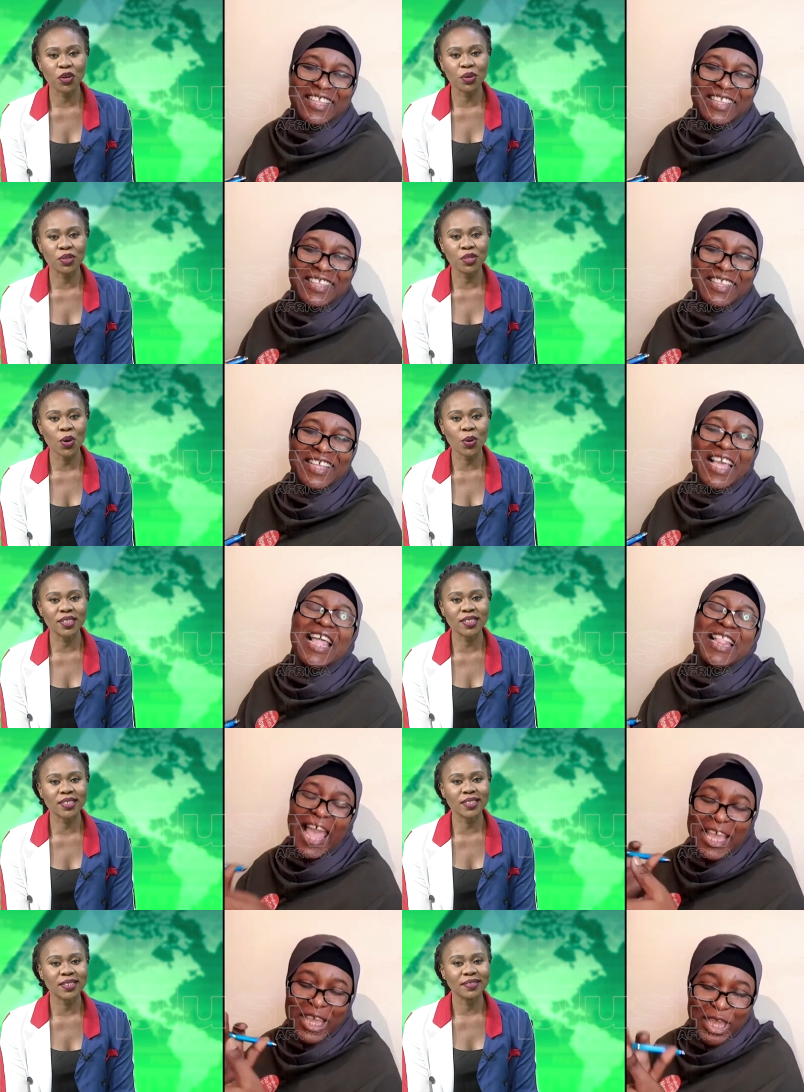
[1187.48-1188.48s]
Speaker 1: your
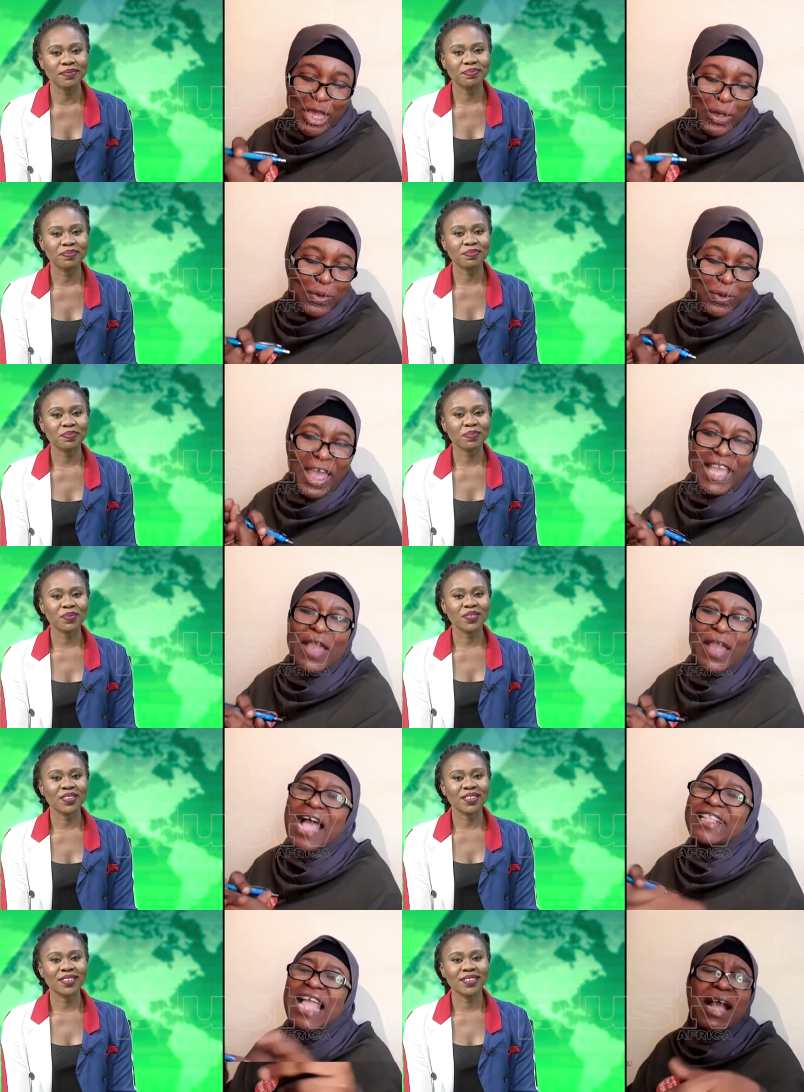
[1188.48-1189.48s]
thoughts. Thank you.
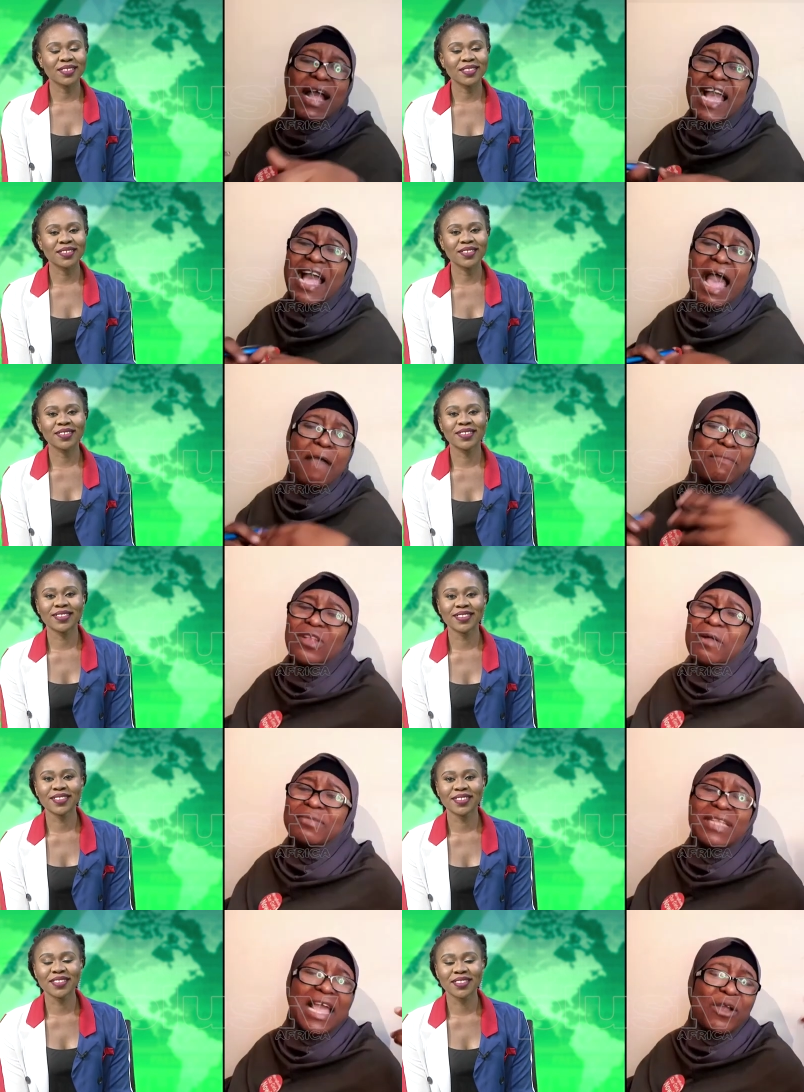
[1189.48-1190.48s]
And Amaka, I mean,
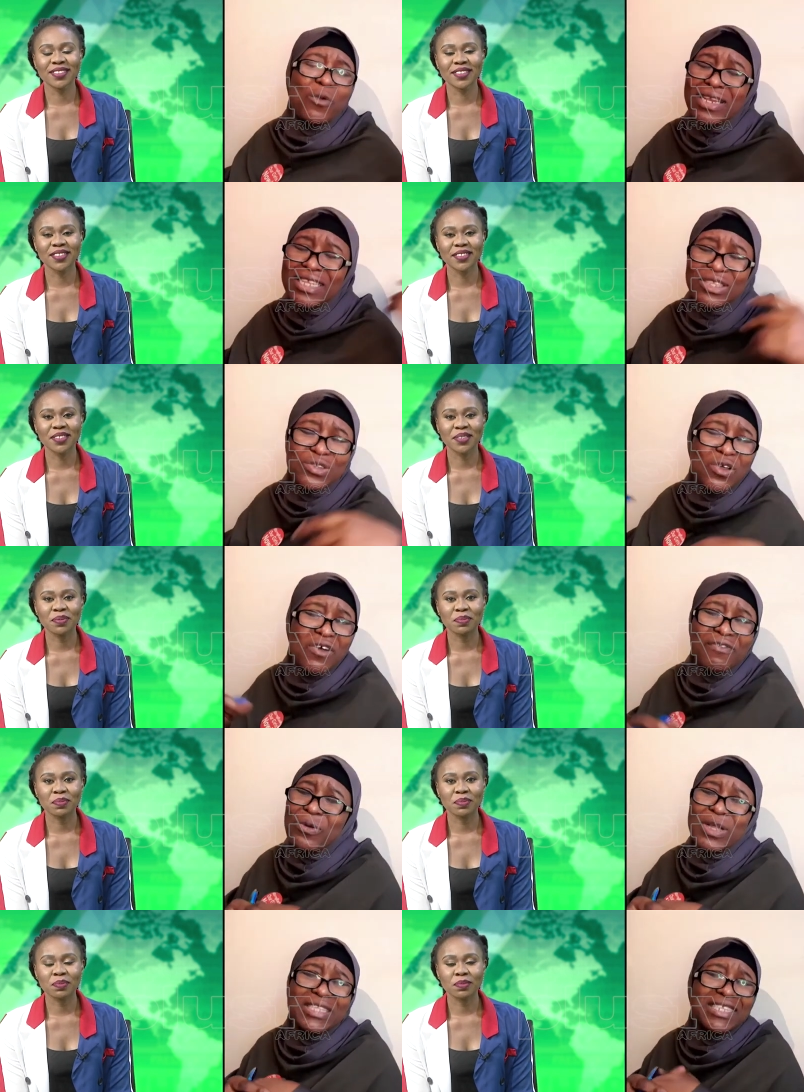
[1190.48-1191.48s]
sometimes quality over
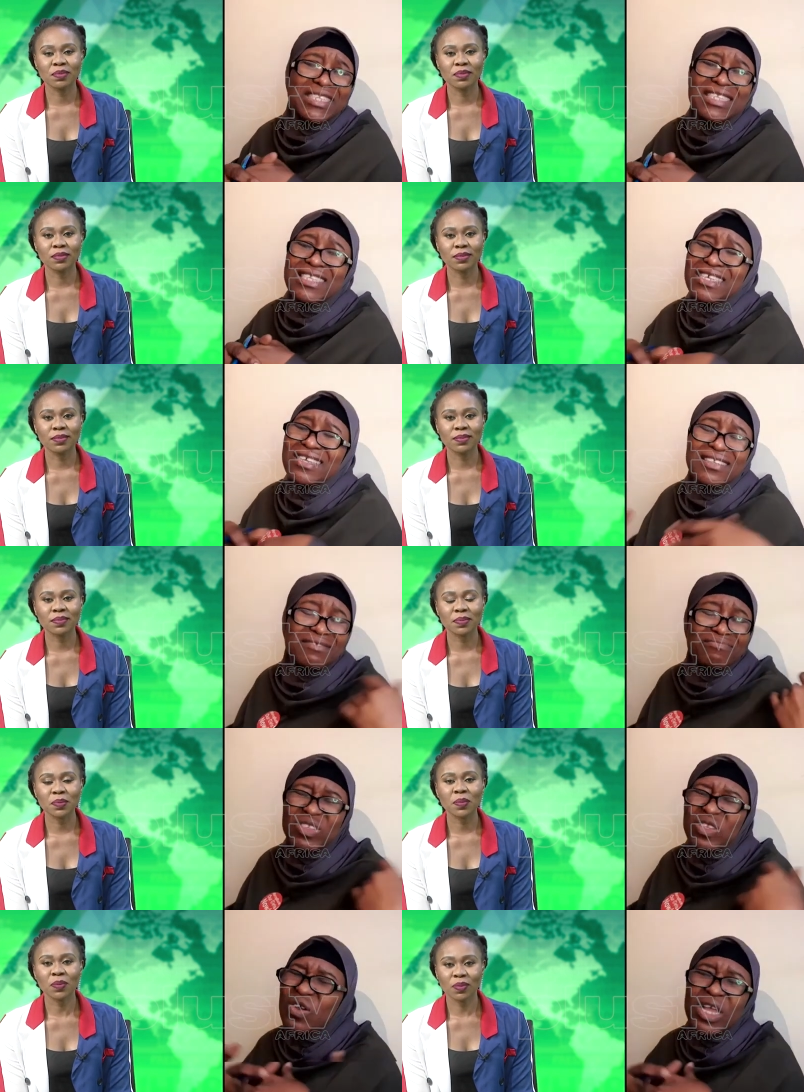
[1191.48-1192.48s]
quantity.
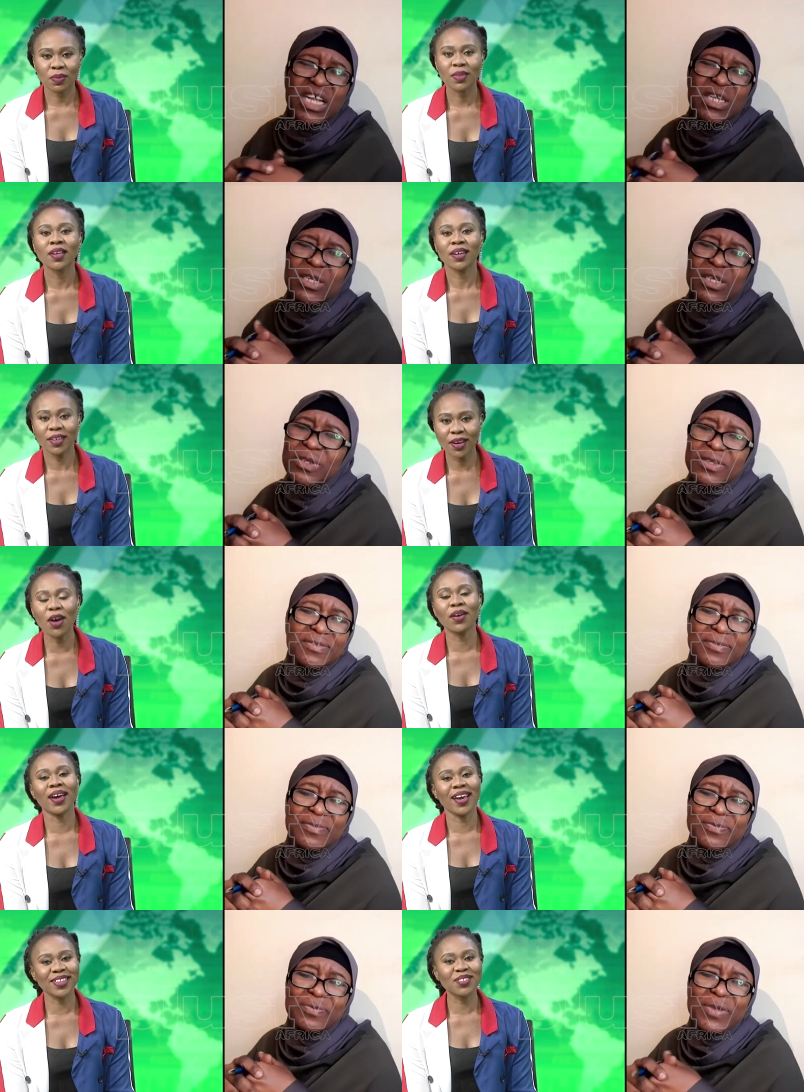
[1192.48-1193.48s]
So we're good. All
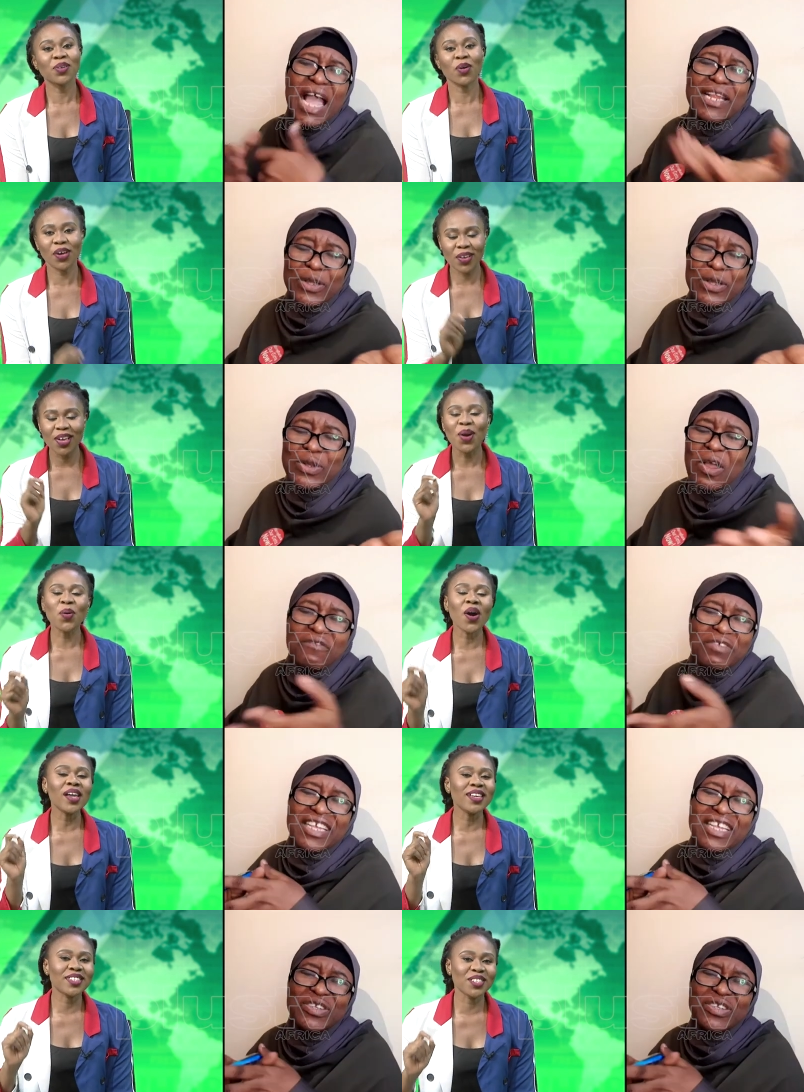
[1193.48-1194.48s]
right.
Speaker 2: We had Qu a good
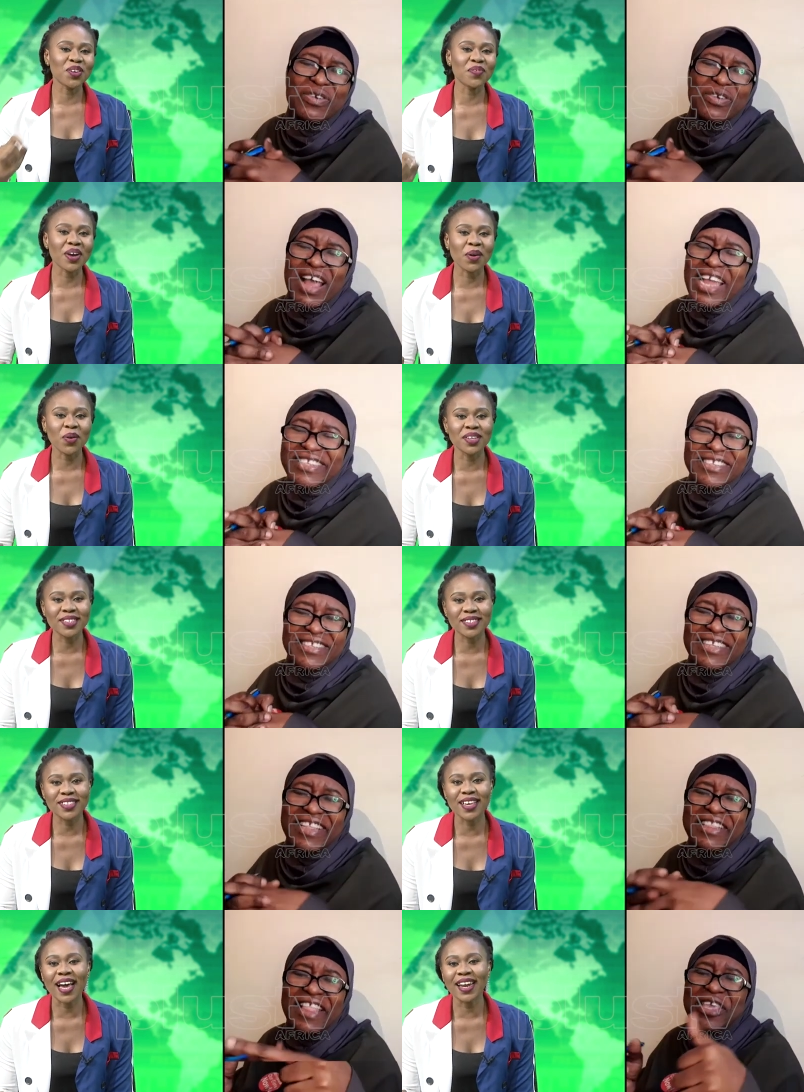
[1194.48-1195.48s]
quality over right?
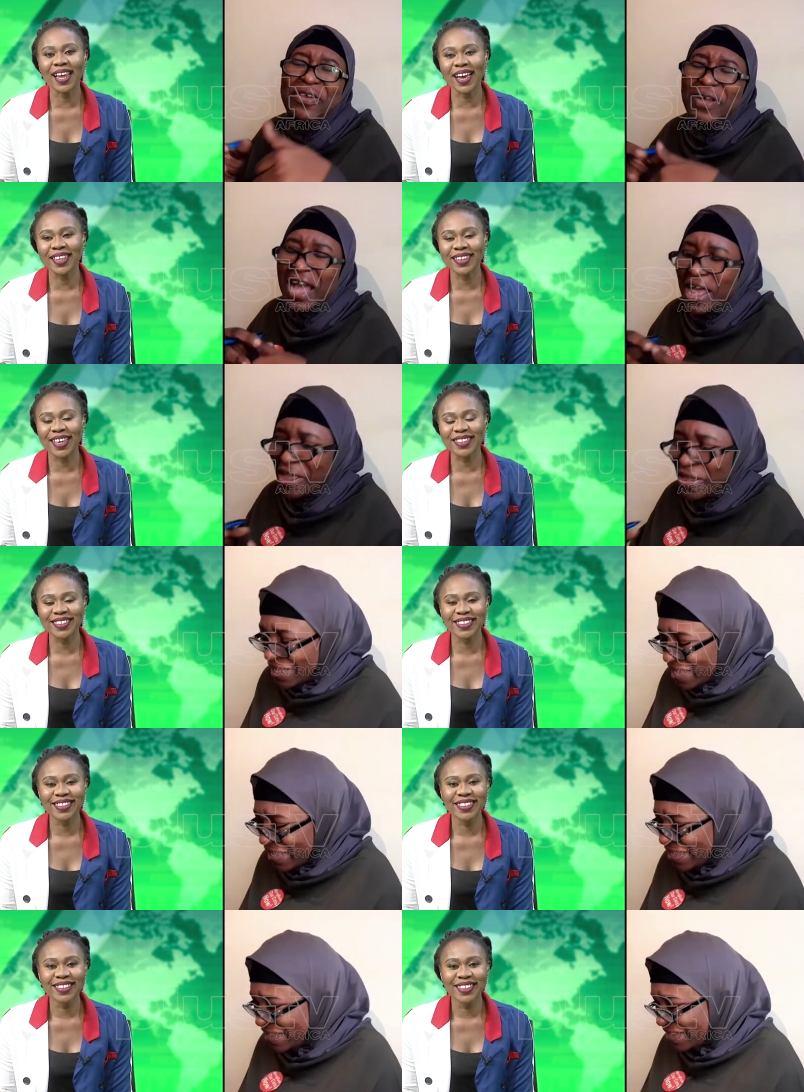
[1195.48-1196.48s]
quantity. Thank I like that.
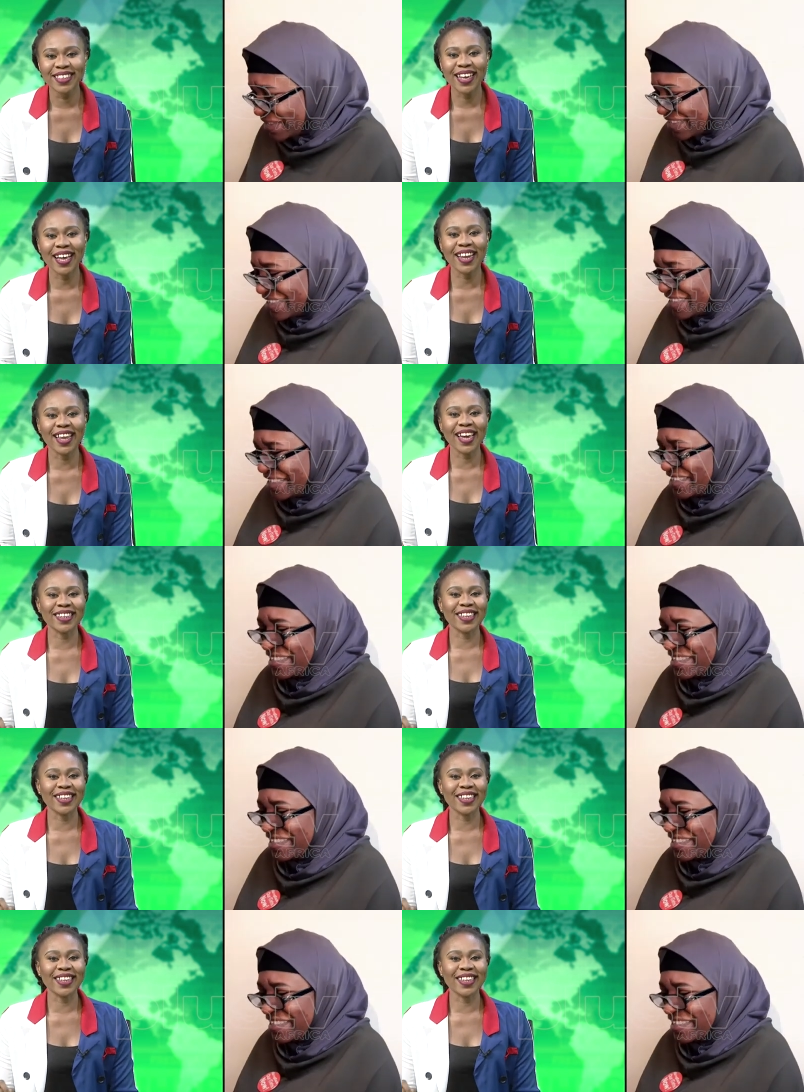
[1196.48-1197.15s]
Kayode. I like thank